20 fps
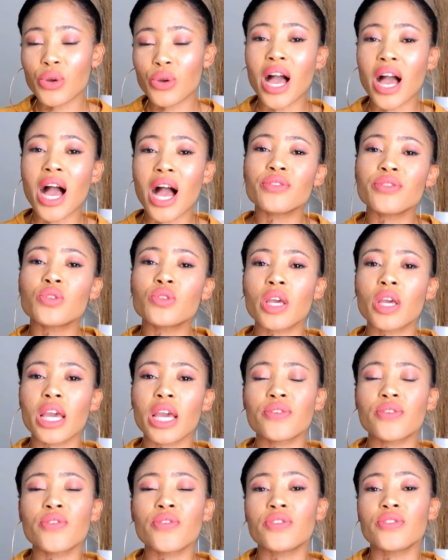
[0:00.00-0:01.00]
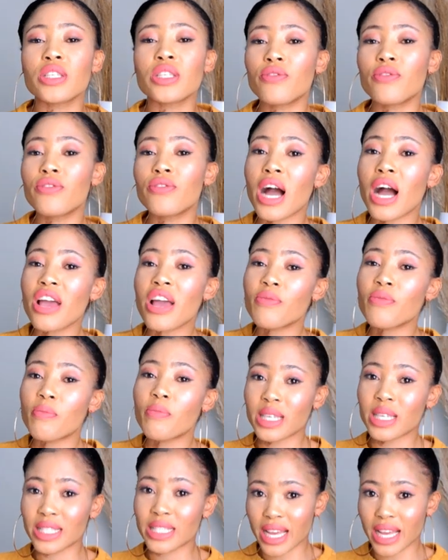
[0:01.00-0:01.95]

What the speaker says: you have to get 55%.